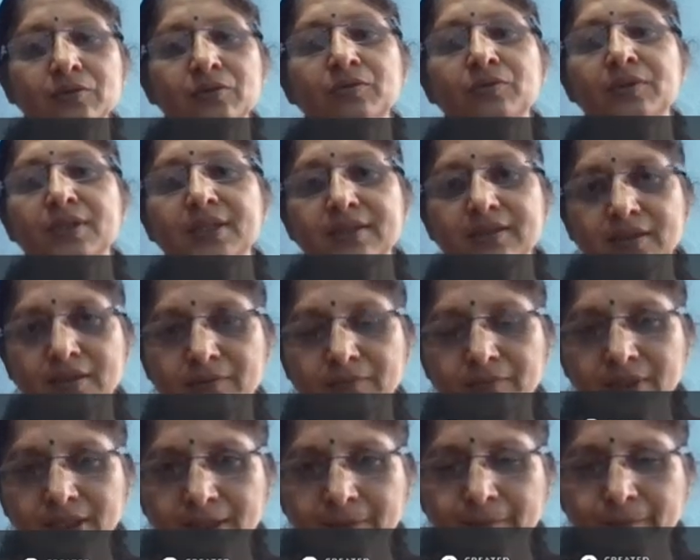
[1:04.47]
to the
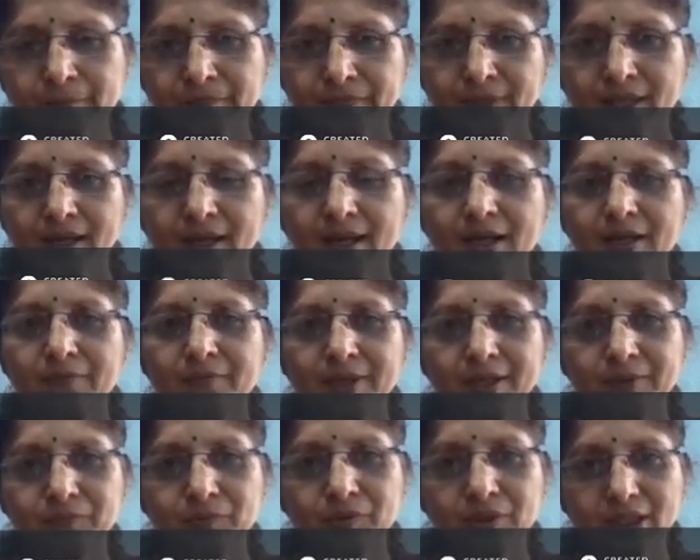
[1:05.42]
server, and we
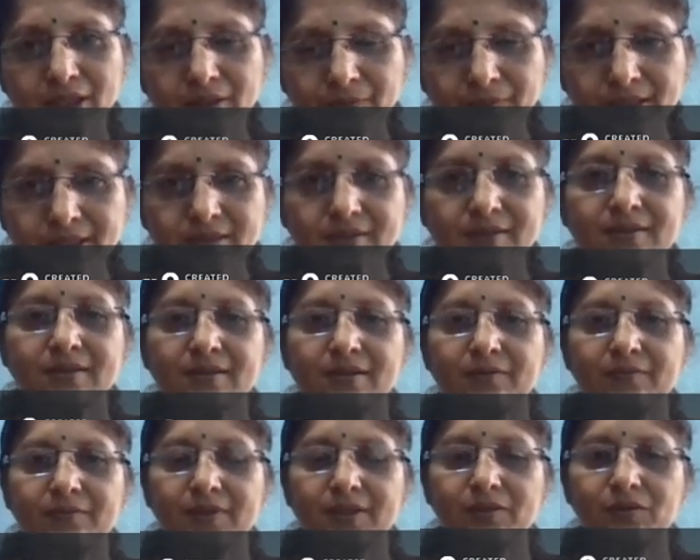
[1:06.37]
have to request the
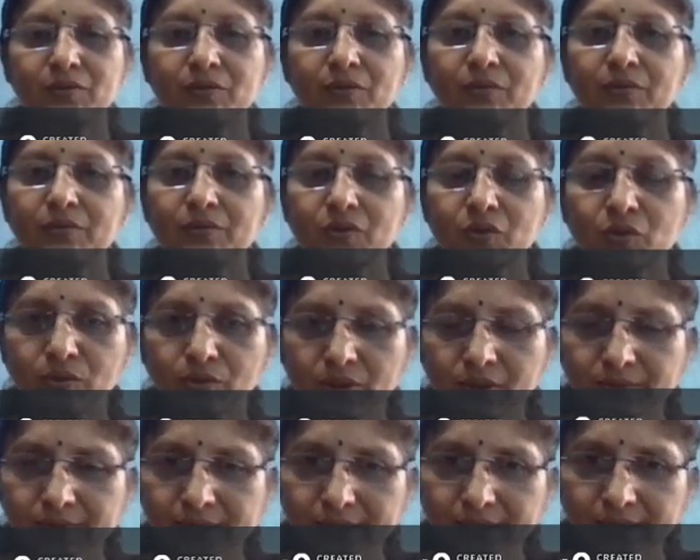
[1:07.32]
server to
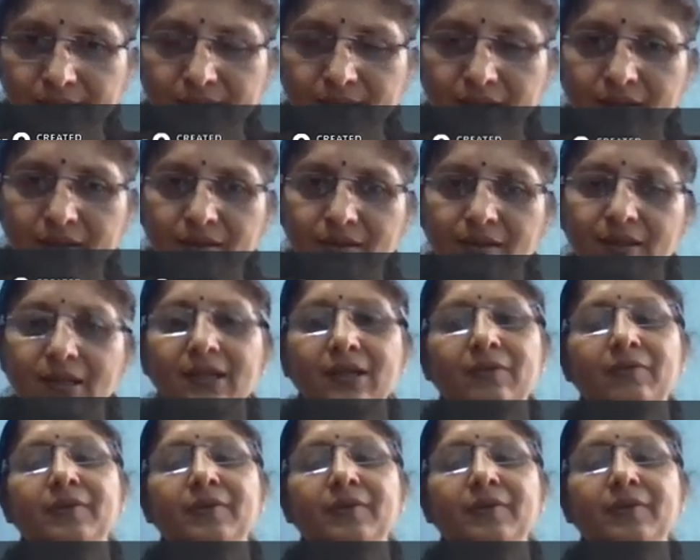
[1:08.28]
store our data.